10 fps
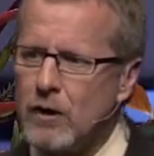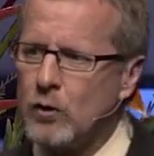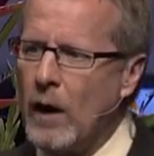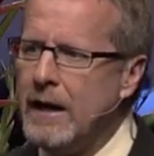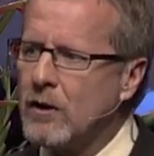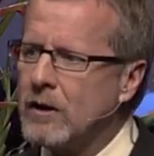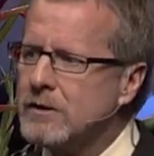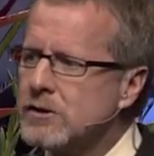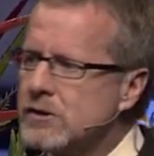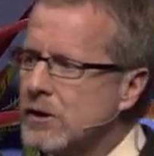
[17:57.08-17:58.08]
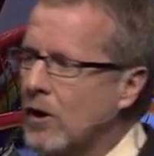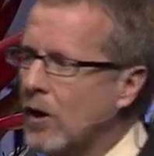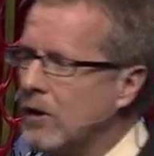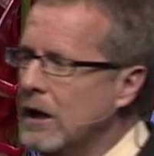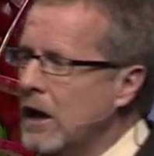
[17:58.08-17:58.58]
a greater
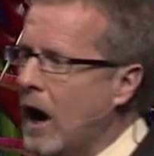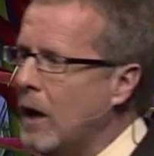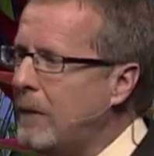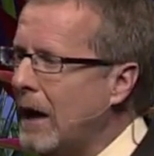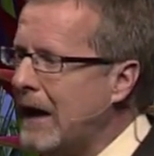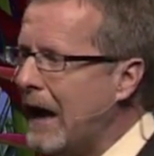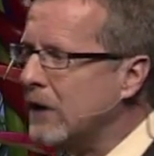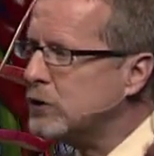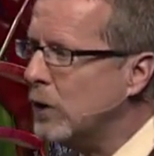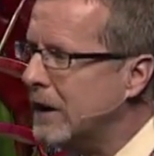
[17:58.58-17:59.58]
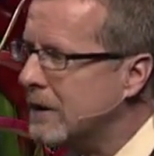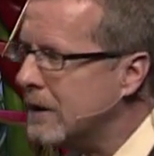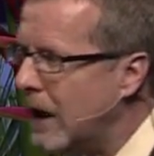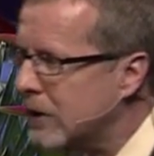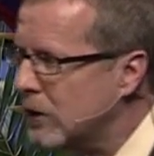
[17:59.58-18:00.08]
concern about how to
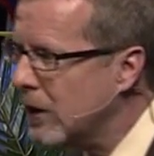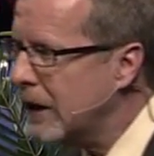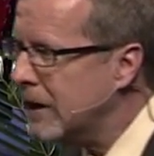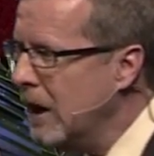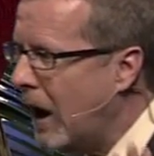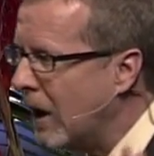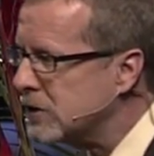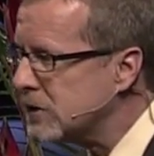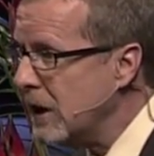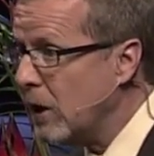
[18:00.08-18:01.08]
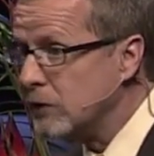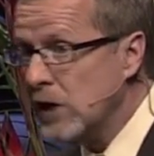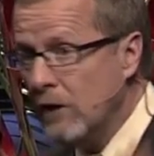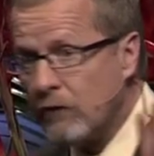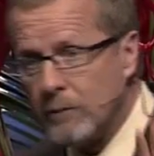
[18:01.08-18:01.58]
inoculate ourselves
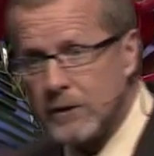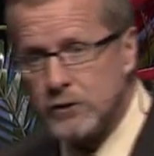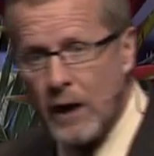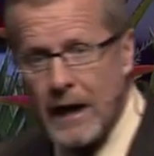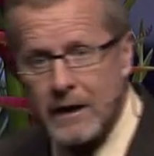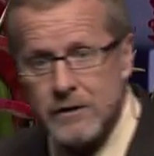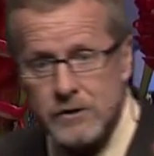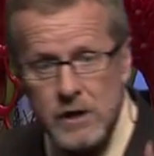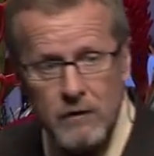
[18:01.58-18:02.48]
from the dragon's